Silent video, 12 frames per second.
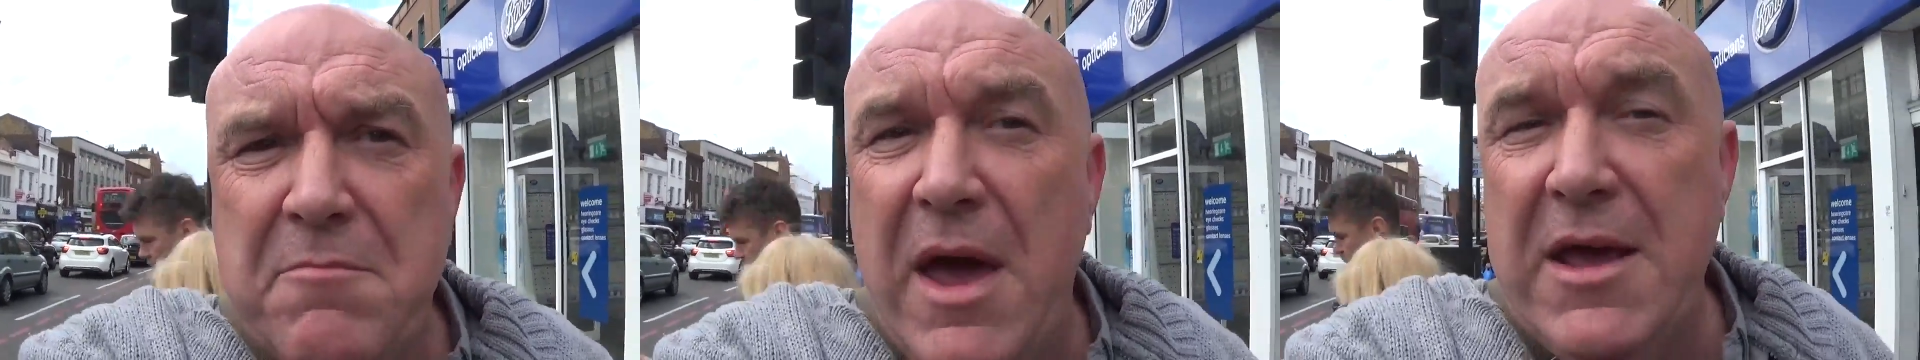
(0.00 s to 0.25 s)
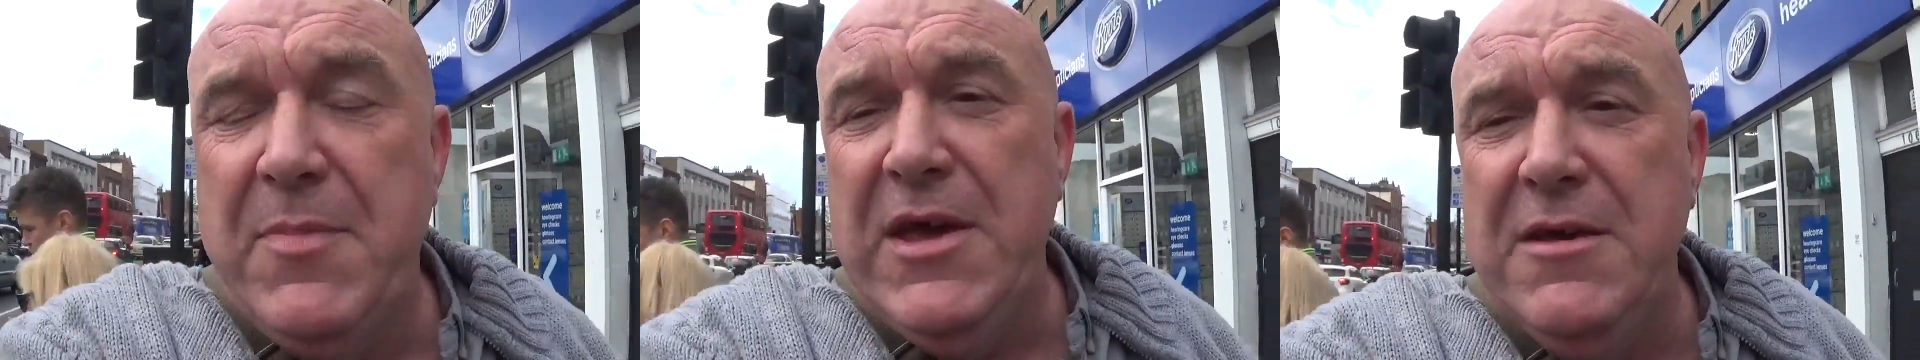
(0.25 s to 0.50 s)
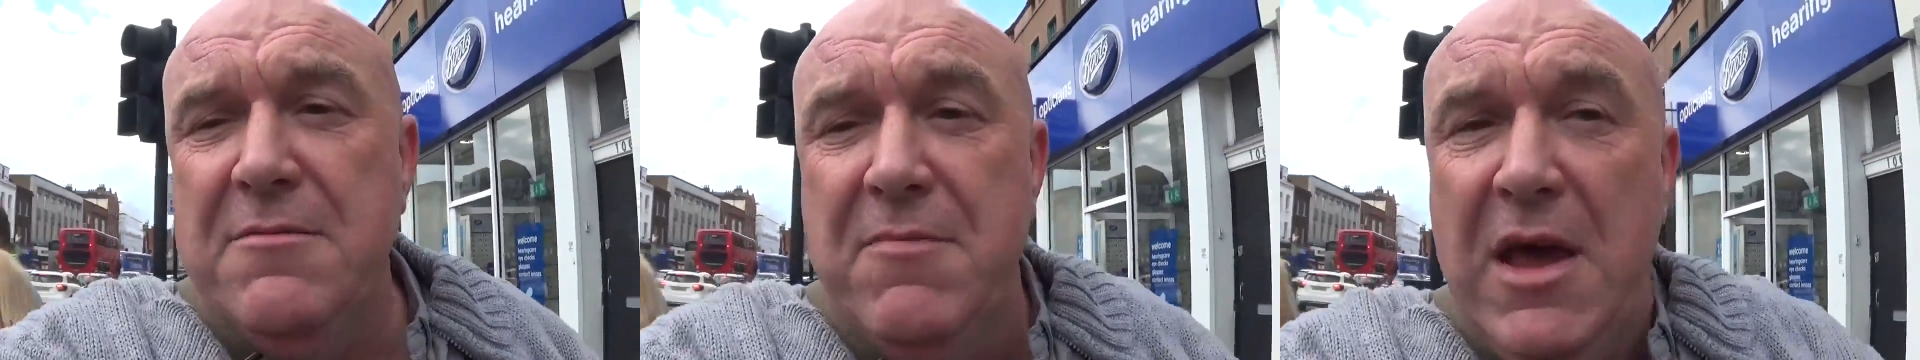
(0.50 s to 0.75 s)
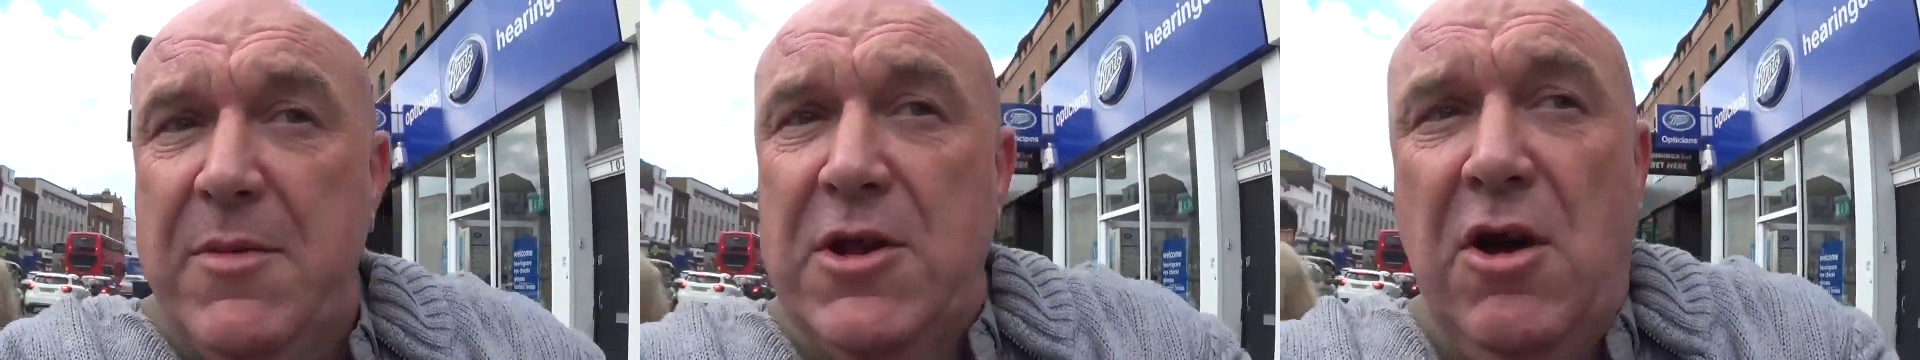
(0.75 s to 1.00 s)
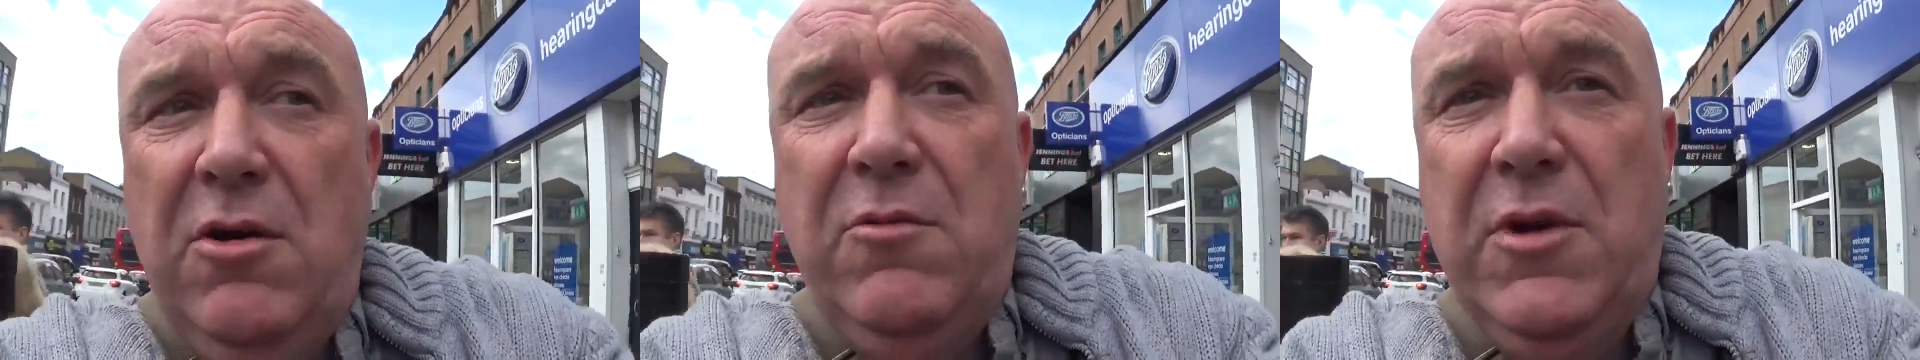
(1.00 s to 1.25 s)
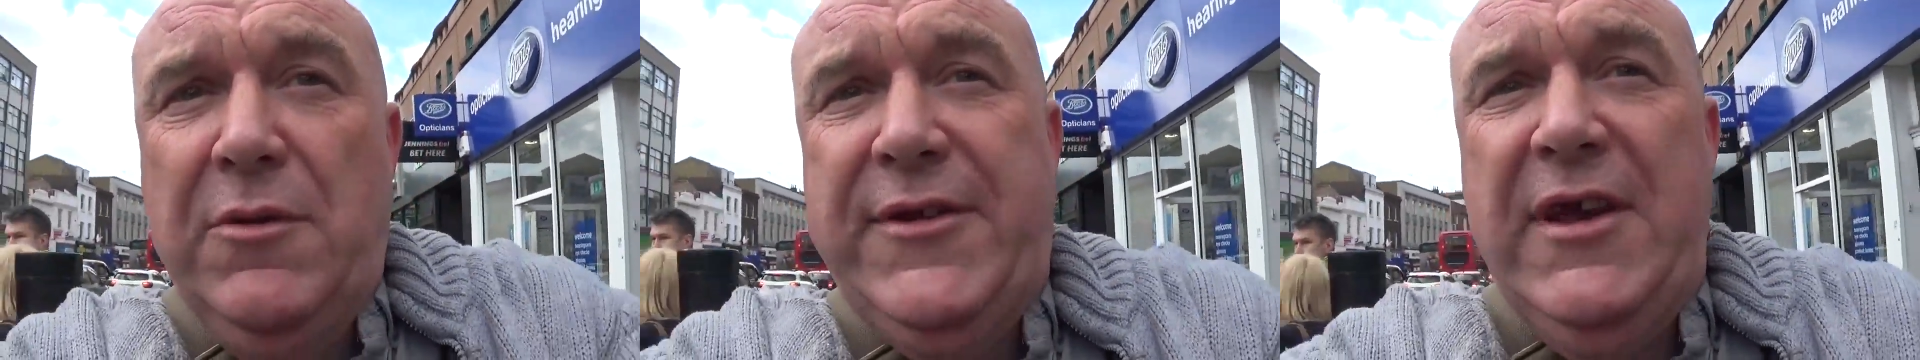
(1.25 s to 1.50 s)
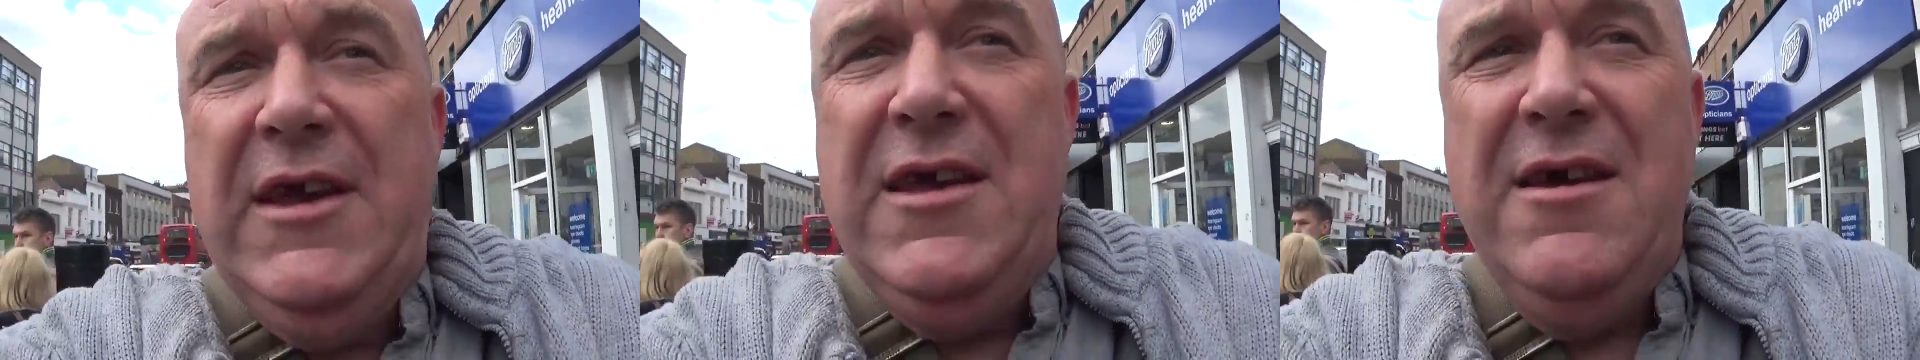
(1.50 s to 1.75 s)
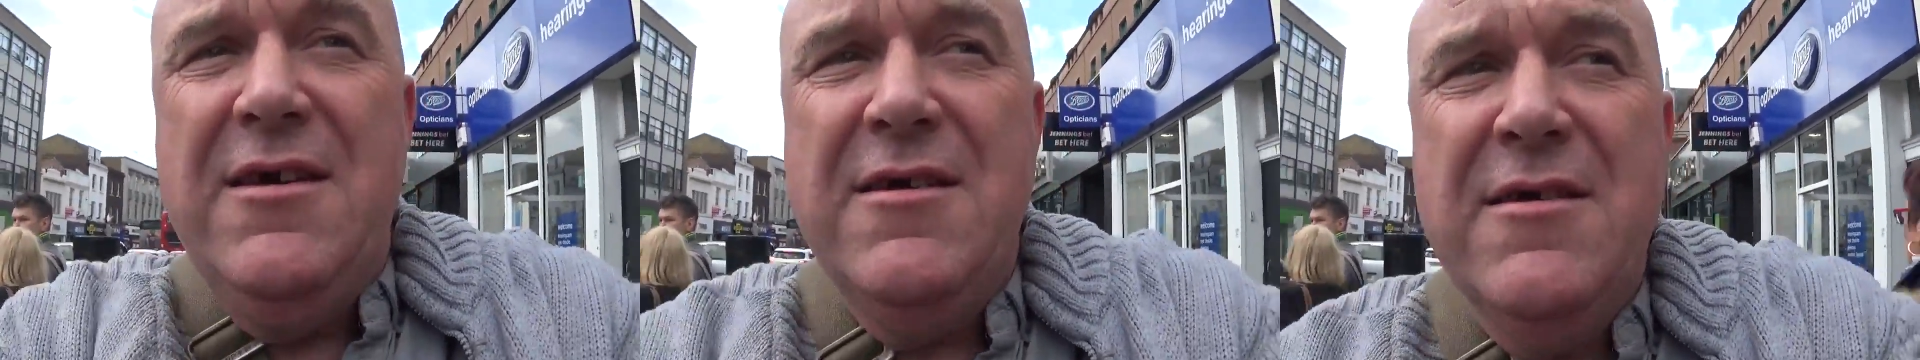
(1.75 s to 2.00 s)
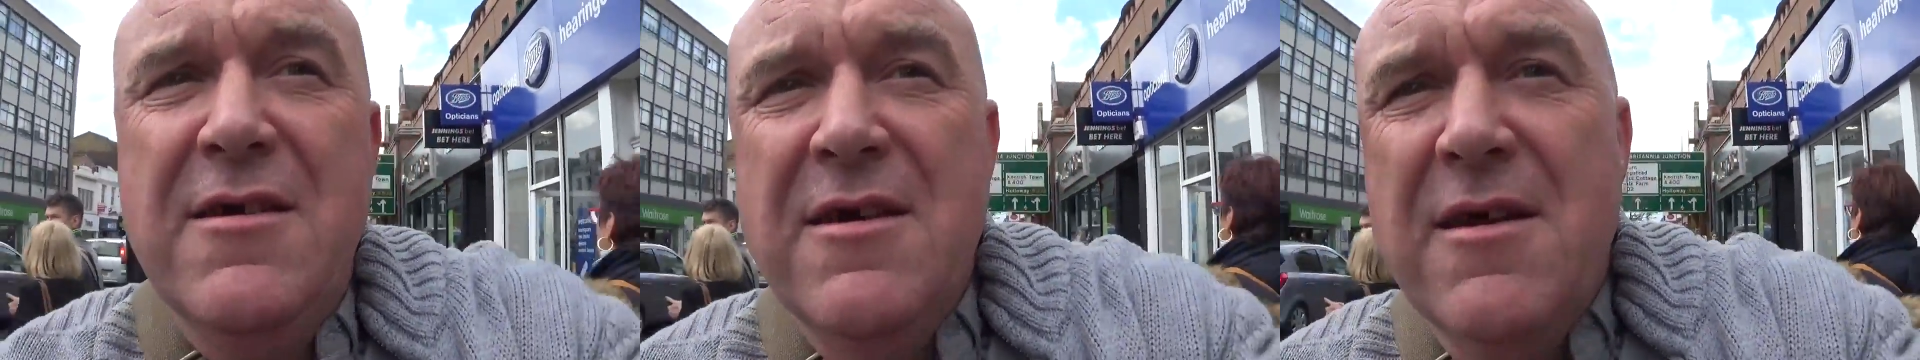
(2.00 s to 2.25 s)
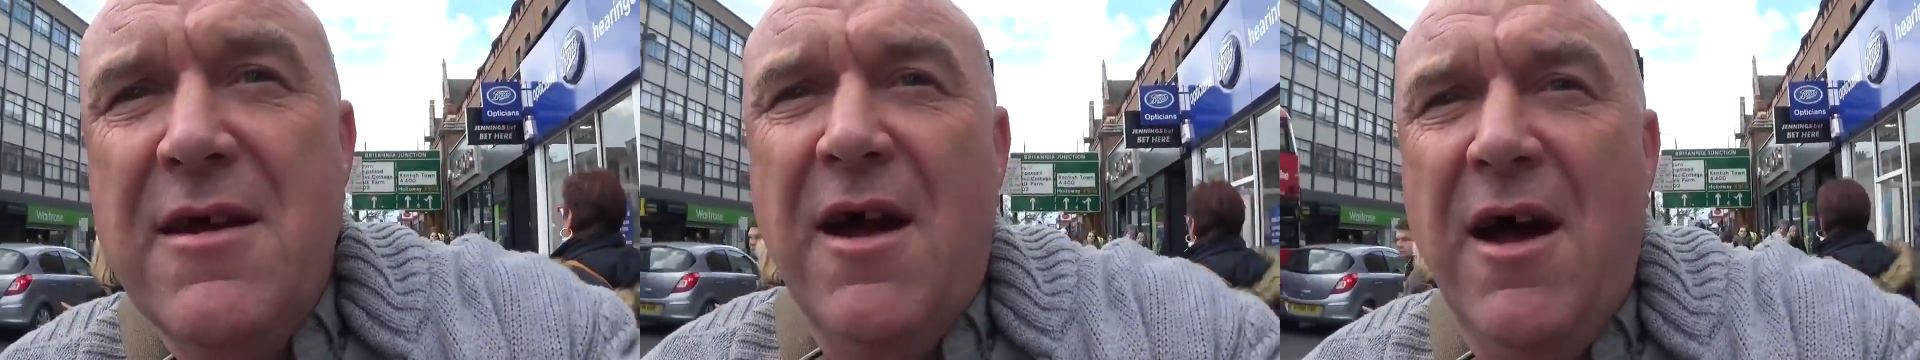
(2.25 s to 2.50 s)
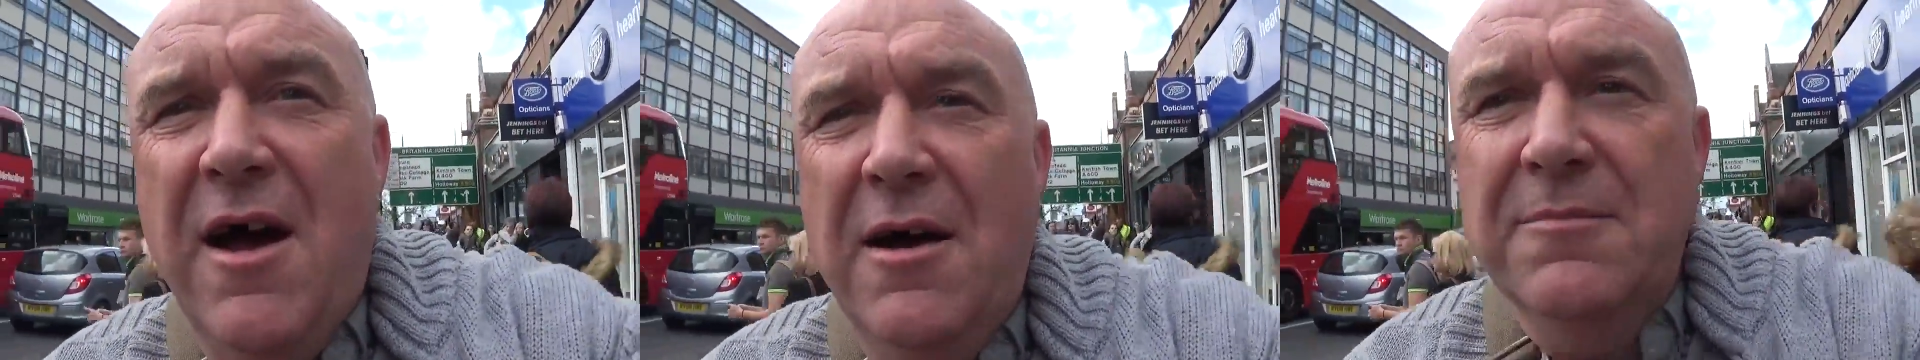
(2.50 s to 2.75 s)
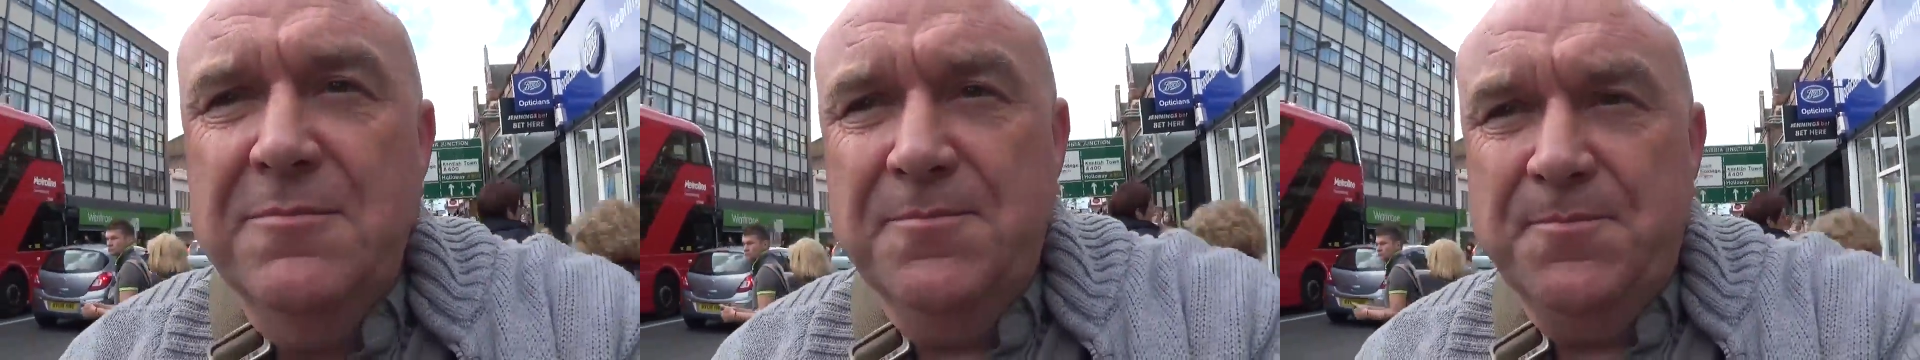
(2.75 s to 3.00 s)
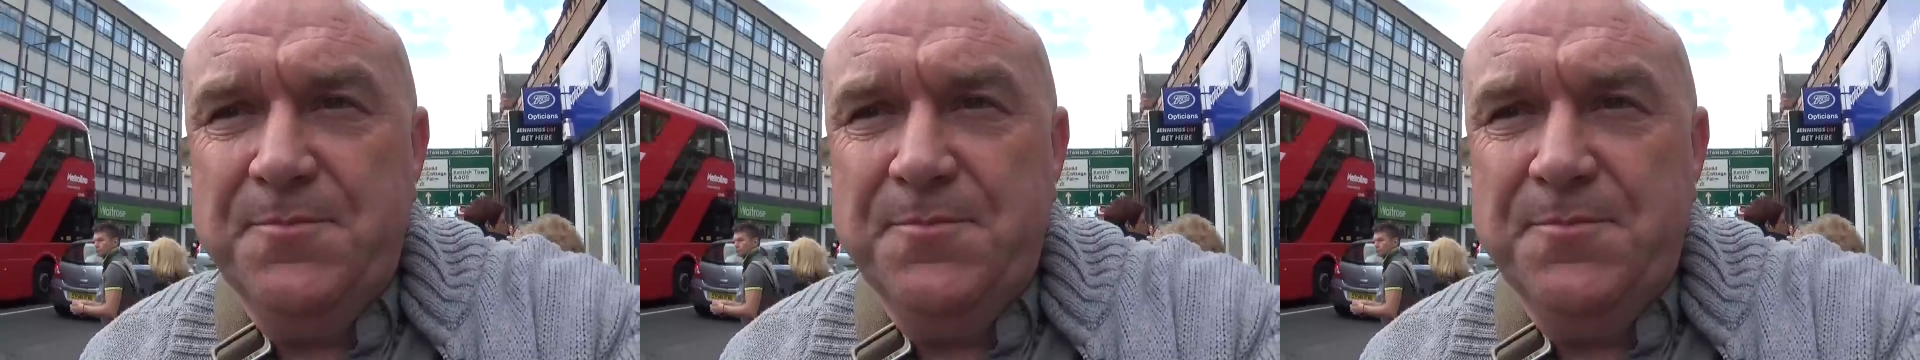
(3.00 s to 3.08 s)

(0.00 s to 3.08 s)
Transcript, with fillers: Maybe, maybe not, we'll see. Um,